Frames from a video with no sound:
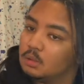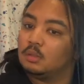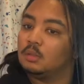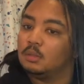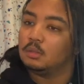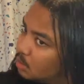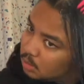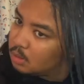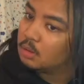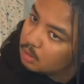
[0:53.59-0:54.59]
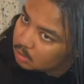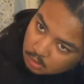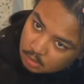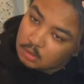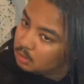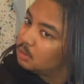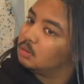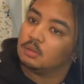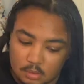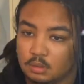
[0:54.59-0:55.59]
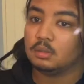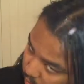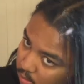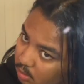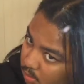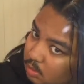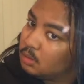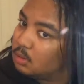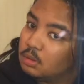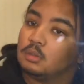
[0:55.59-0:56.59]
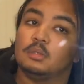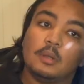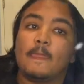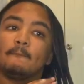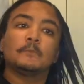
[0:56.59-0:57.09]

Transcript: it mats and it just tangles up. So